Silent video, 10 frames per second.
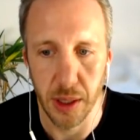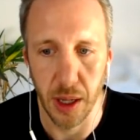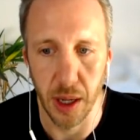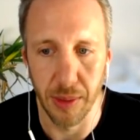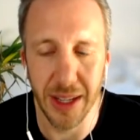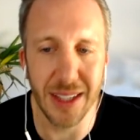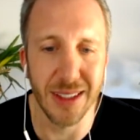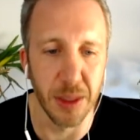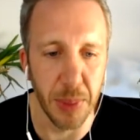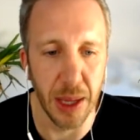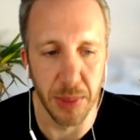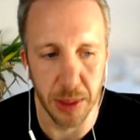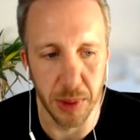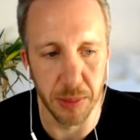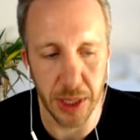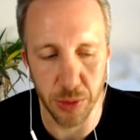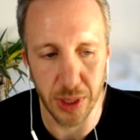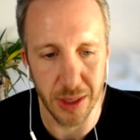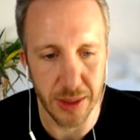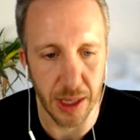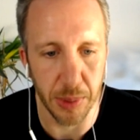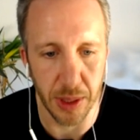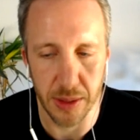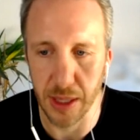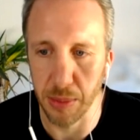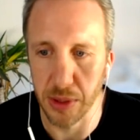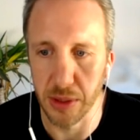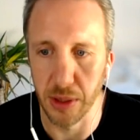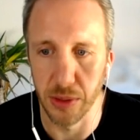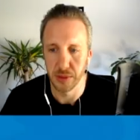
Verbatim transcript: Uh, and that's as a bare minimum. That's really a stepping stepping stone.